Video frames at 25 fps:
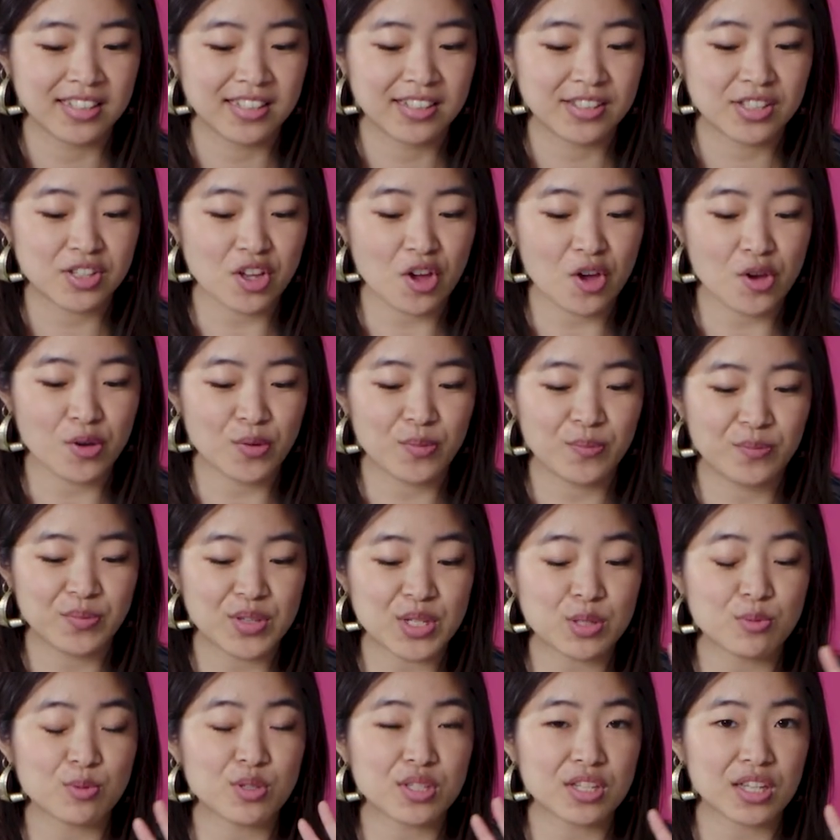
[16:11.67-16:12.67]
So
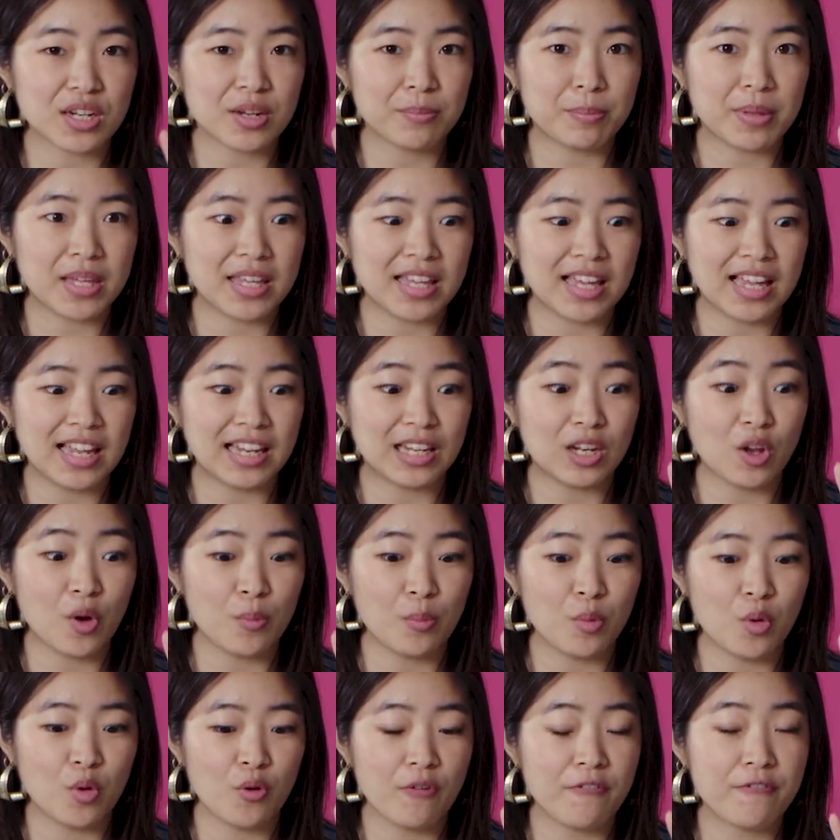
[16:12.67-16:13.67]
this one's going to be a lot
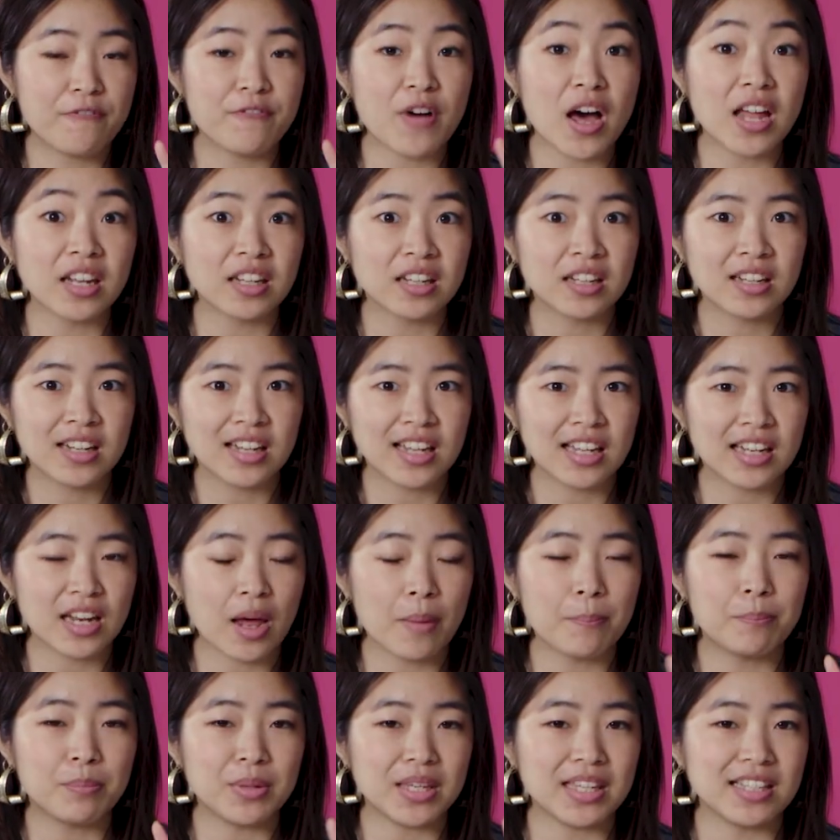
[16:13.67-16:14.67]
more fun and
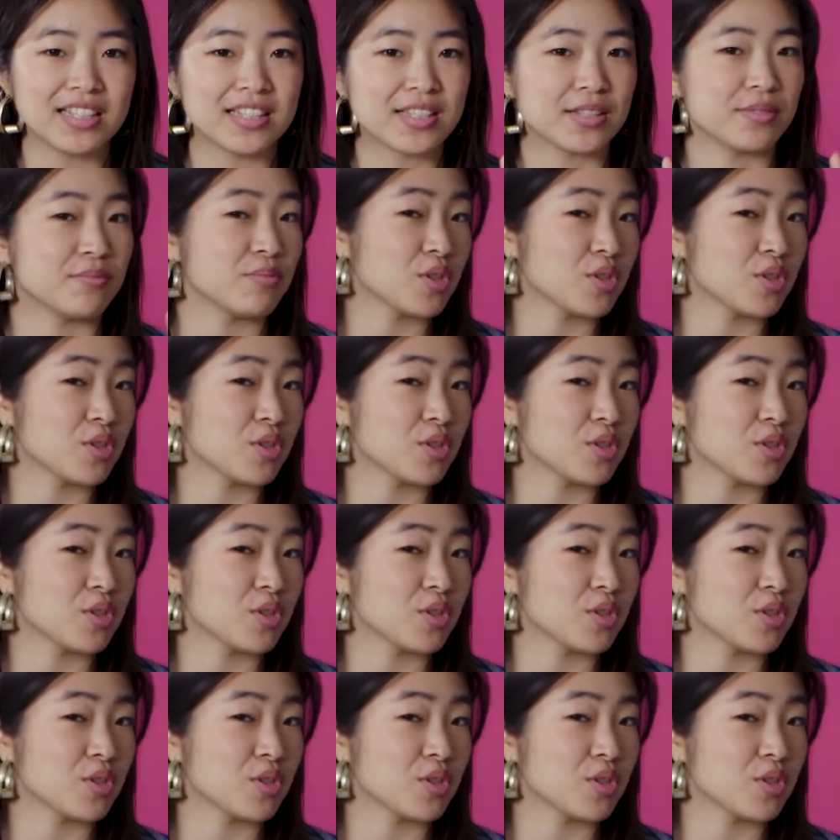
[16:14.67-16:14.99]
upbeat.